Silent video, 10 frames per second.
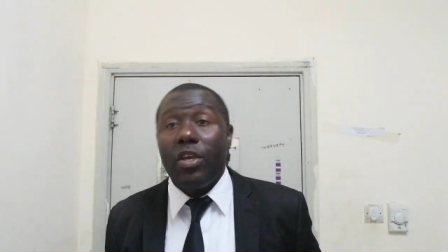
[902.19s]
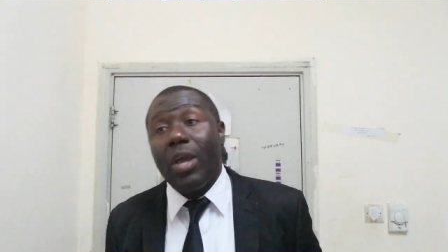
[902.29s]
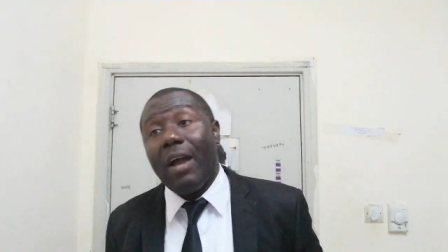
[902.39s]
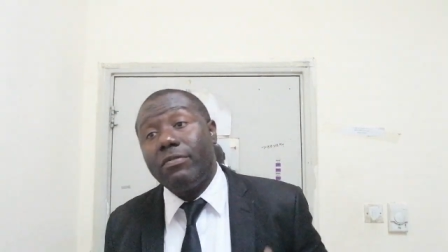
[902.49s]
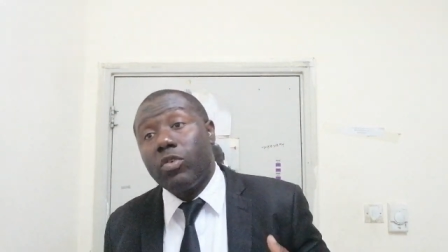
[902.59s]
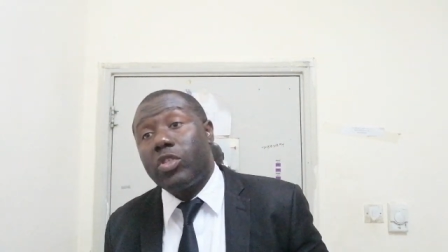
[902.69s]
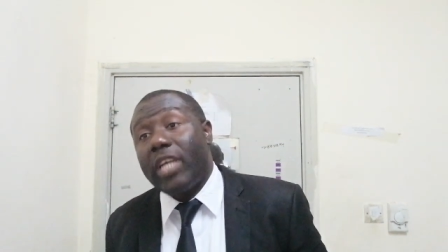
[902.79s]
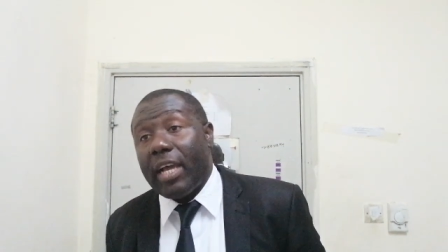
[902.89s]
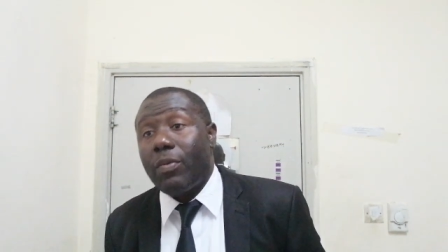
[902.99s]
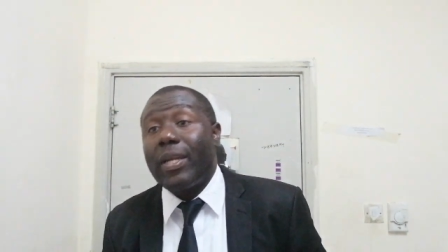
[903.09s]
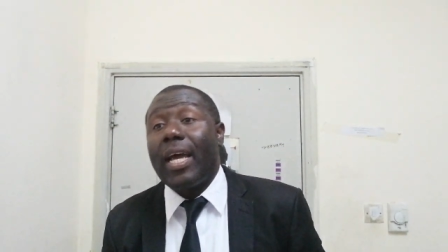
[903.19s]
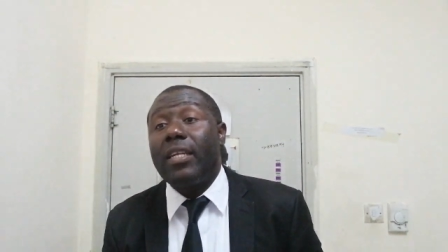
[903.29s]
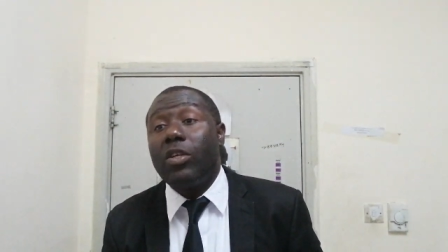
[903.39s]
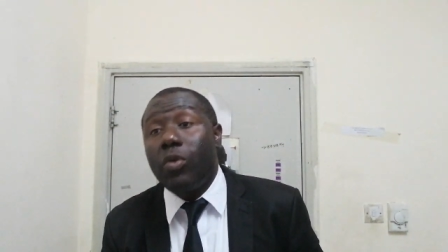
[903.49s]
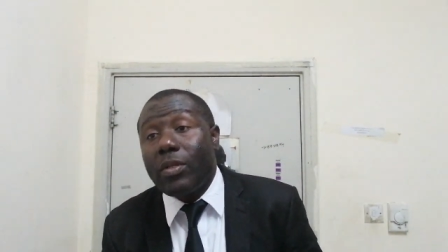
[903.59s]
You have to check whether
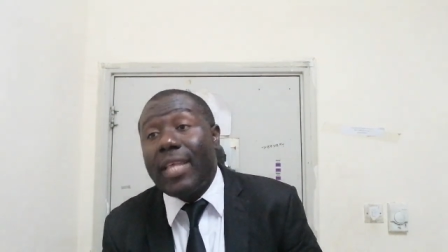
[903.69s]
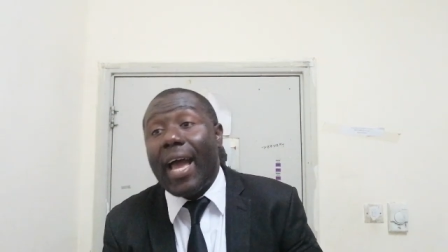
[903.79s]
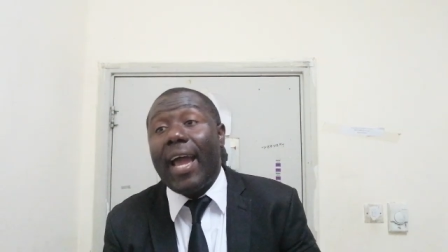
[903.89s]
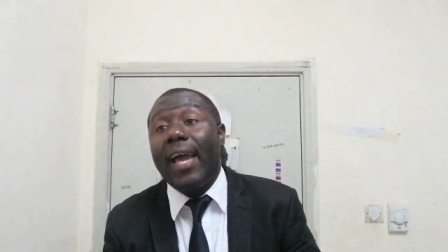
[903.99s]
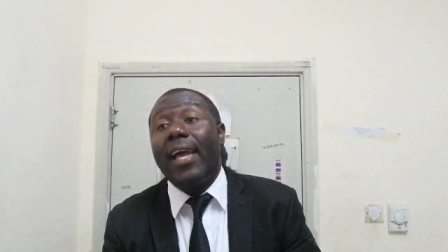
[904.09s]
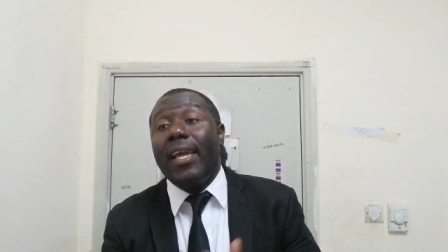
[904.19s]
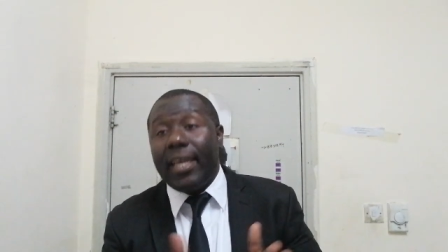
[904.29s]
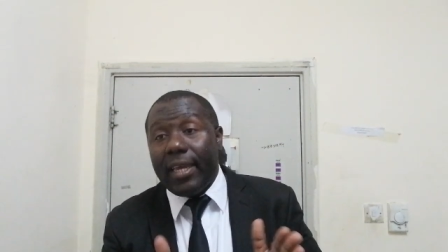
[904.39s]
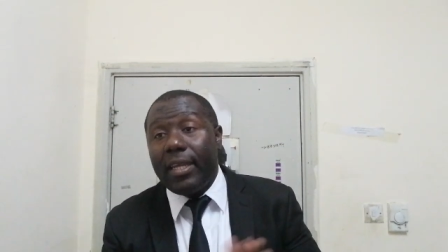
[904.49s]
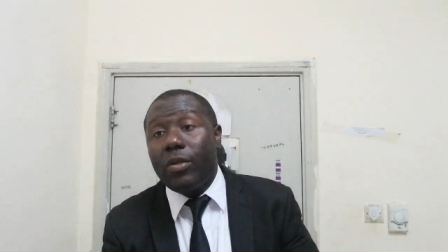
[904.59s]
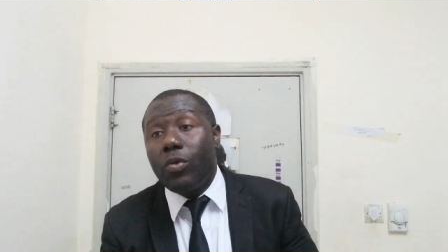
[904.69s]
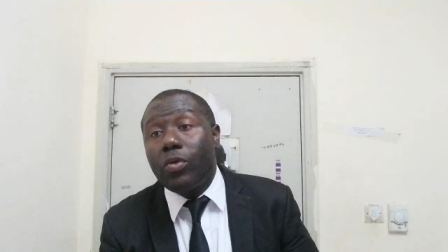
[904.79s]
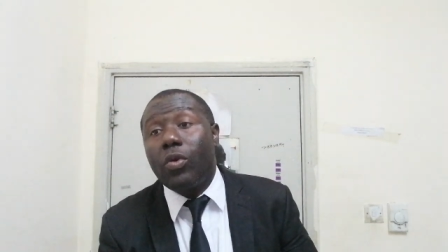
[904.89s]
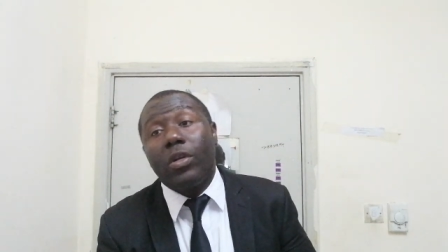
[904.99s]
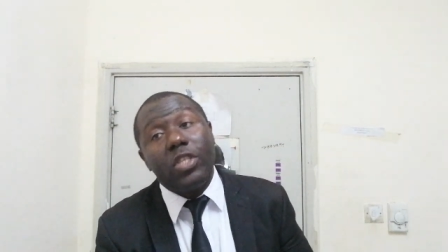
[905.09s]
the load are in
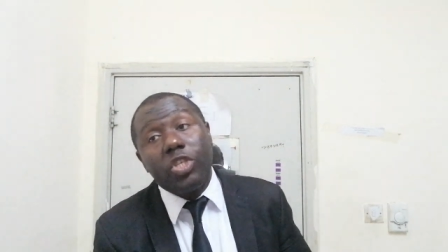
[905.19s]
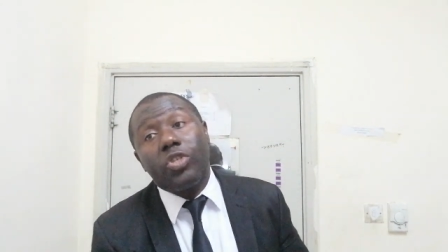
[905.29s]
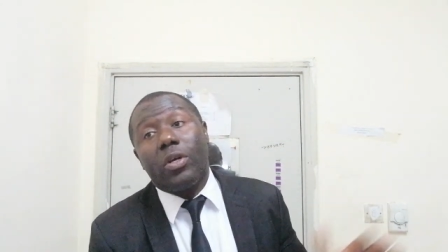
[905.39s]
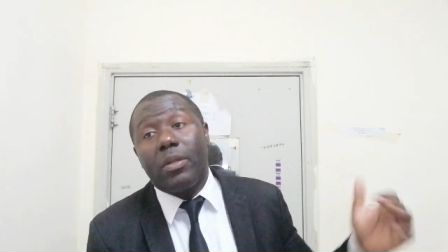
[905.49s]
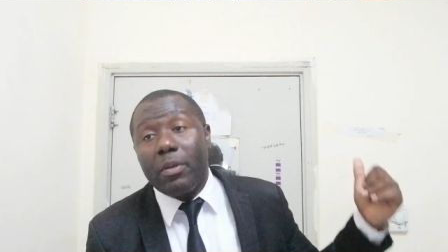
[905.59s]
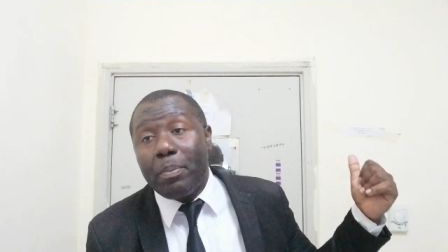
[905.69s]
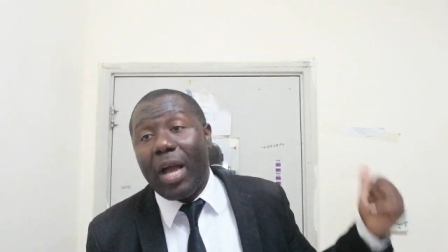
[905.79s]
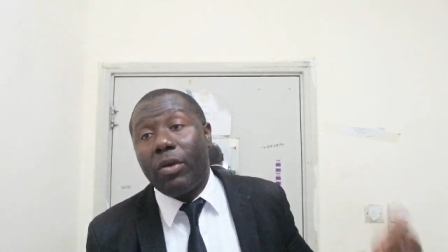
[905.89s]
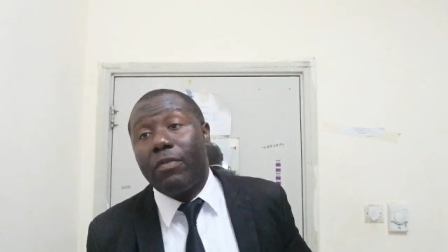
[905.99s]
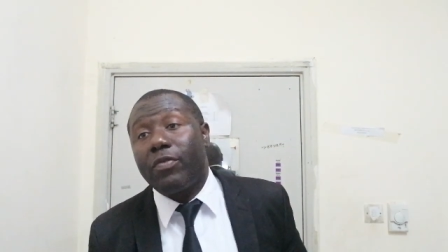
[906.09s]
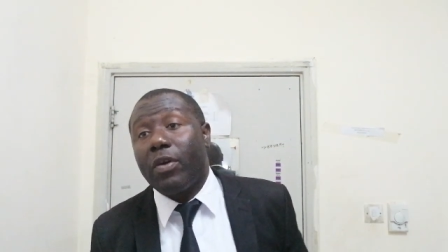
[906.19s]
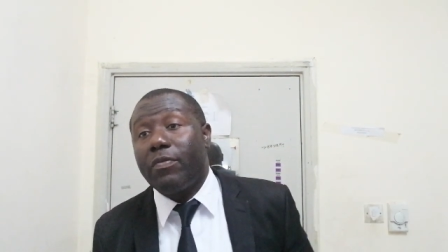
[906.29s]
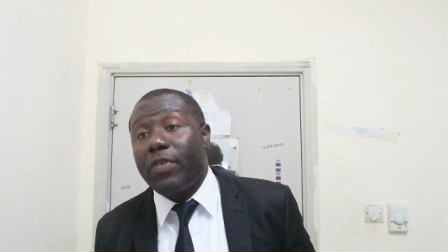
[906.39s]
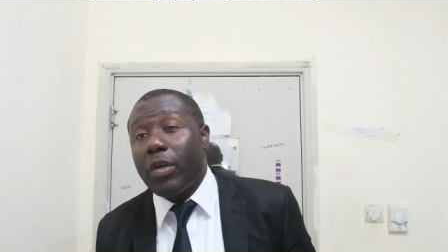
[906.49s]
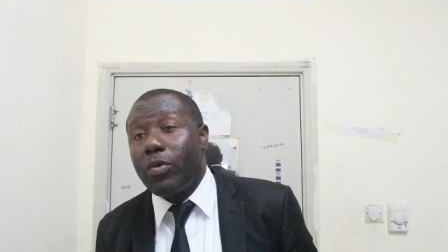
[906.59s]
good condition in the back of your
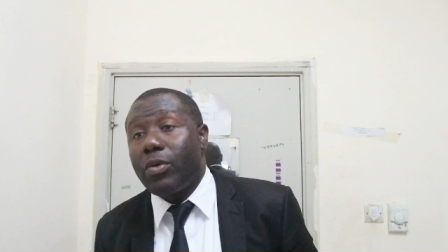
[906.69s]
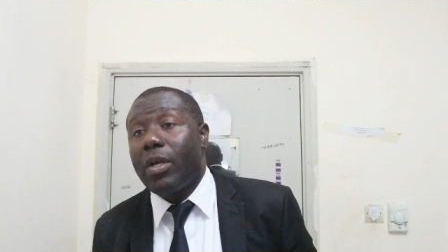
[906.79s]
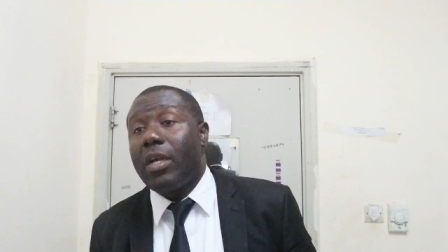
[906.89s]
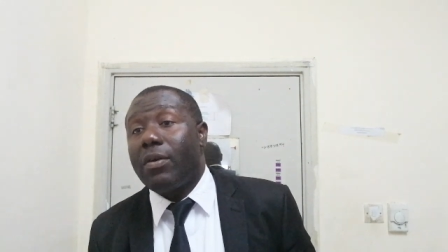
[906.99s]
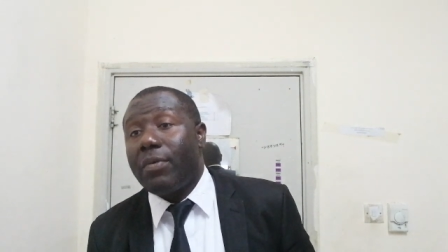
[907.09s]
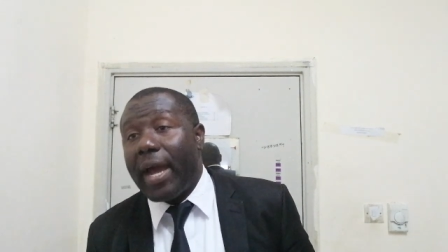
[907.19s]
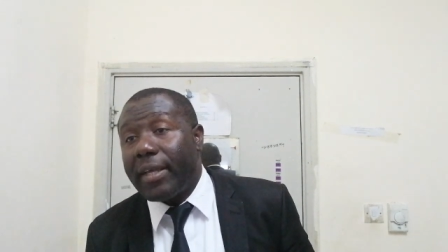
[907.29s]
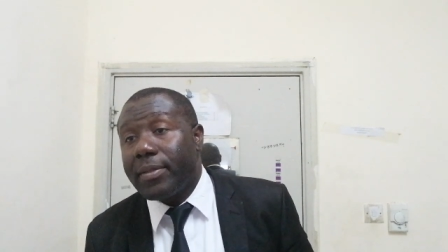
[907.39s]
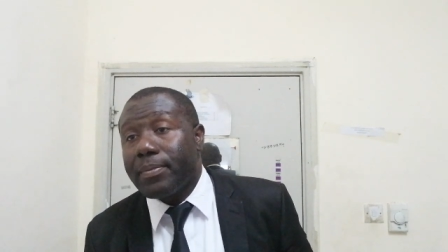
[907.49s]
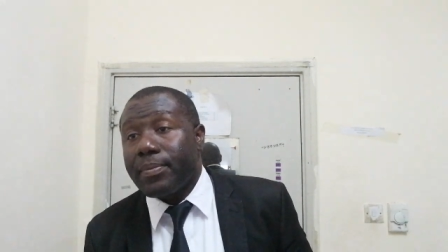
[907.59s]
vehicle, right?